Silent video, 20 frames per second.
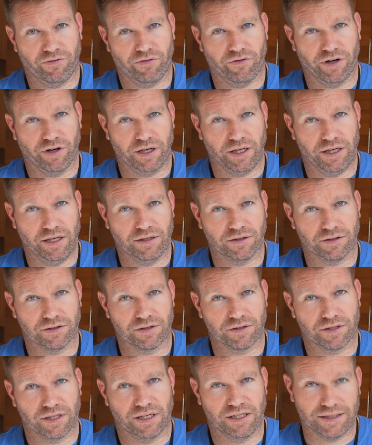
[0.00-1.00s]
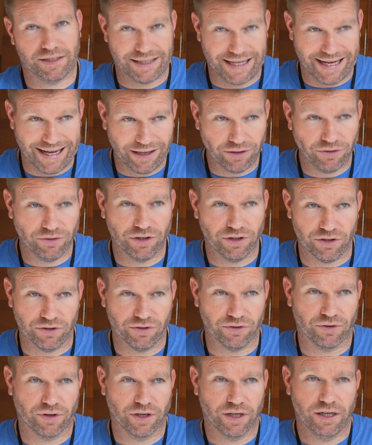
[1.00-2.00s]
infrared heaters and tell
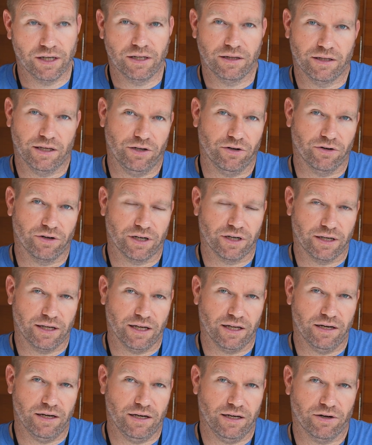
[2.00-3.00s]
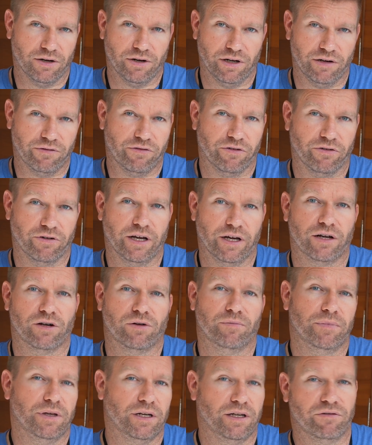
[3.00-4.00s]
you that you're going to get near infrared or
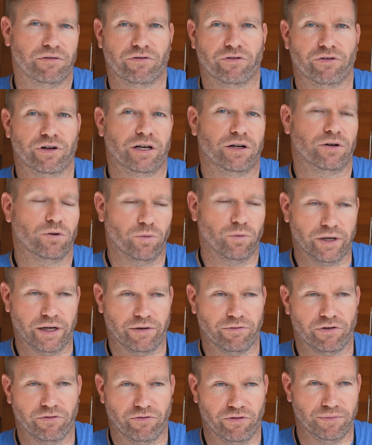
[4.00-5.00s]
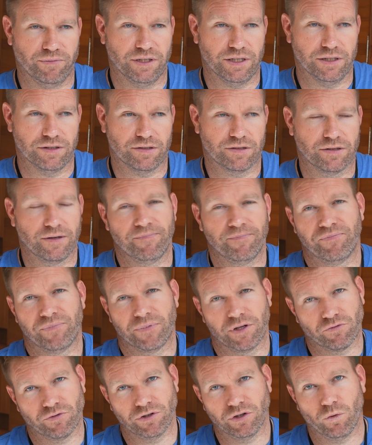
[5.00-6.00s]
mid infrared or whatever from these.
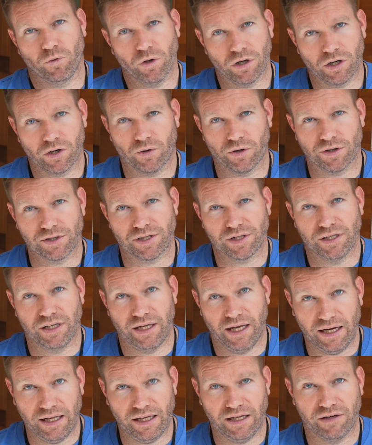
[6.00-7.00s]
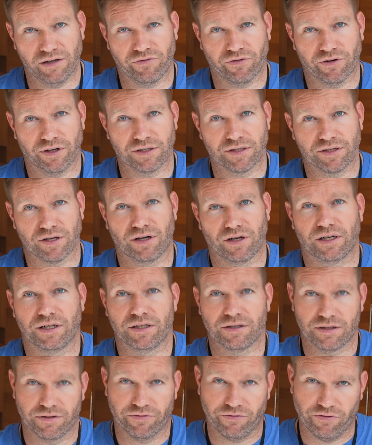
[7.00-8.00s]
The real workhorse in any infrared sauna
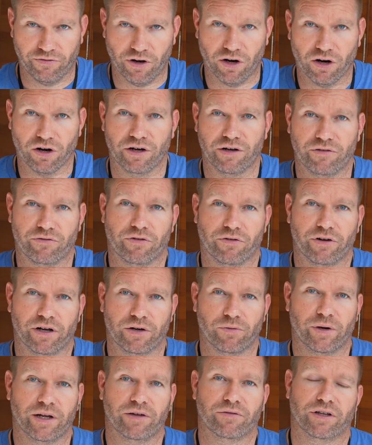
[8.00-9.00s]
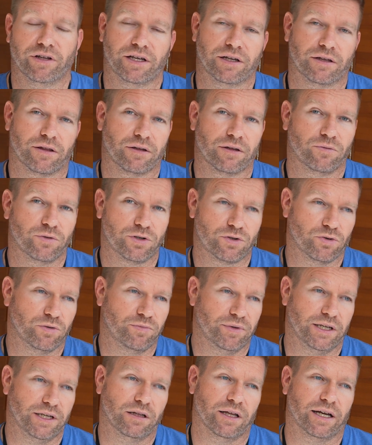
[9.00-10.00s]
is the far infrared wavelength, which would
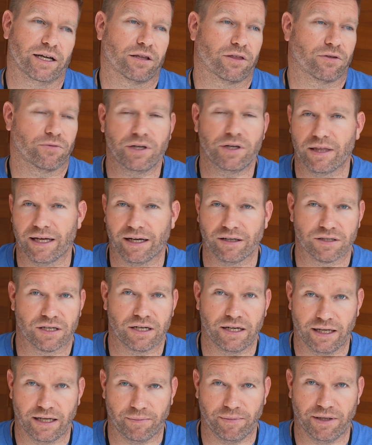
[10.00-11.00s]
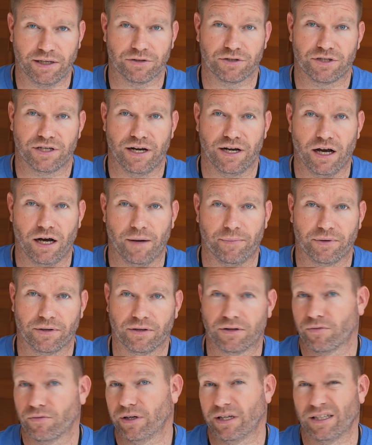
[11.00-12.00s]
be like 3000 nanometers and up,
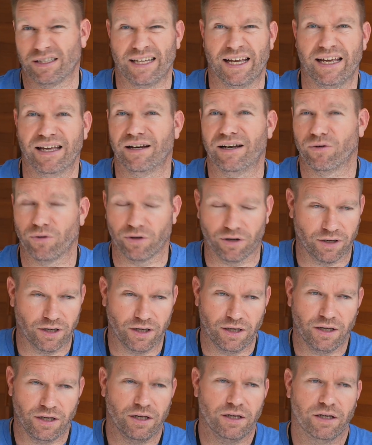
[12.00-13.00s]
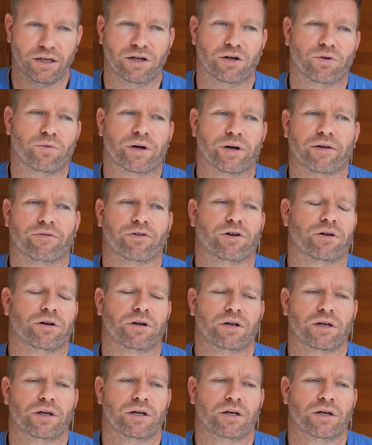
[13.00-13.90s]
3 to 10 or you know whatever